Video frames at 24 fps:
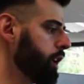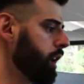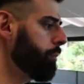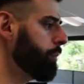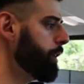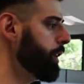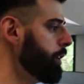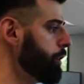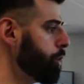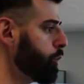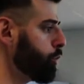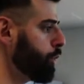we come
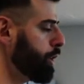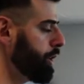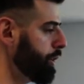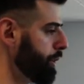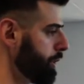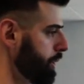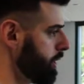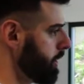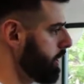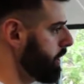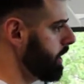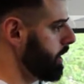here, we are
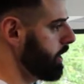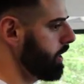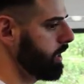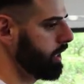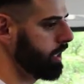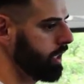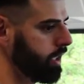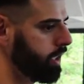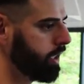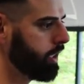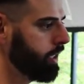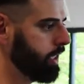in
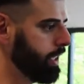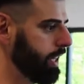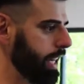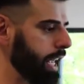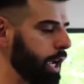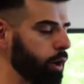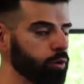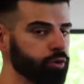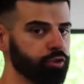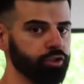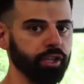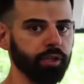the
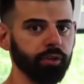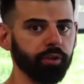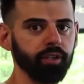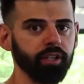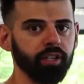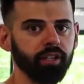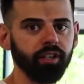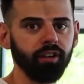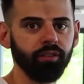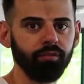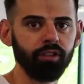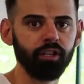lounge
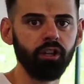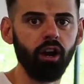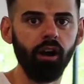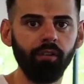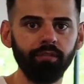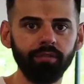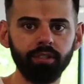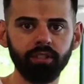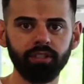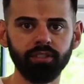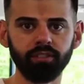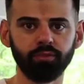area of the
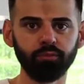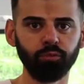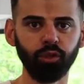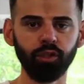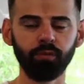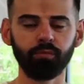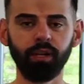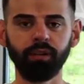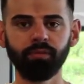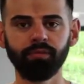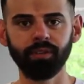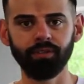office, one
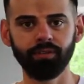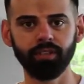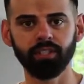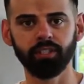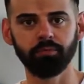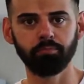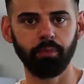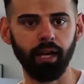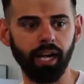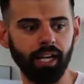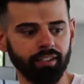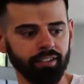of my favorite
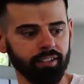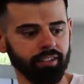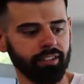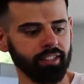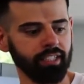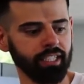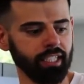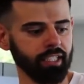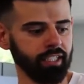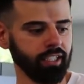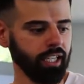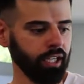spots.
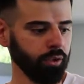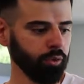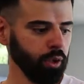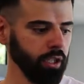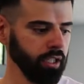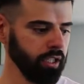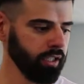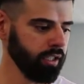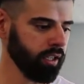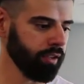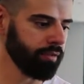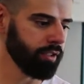I
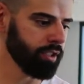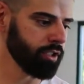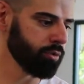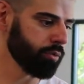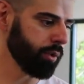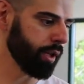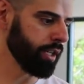really love these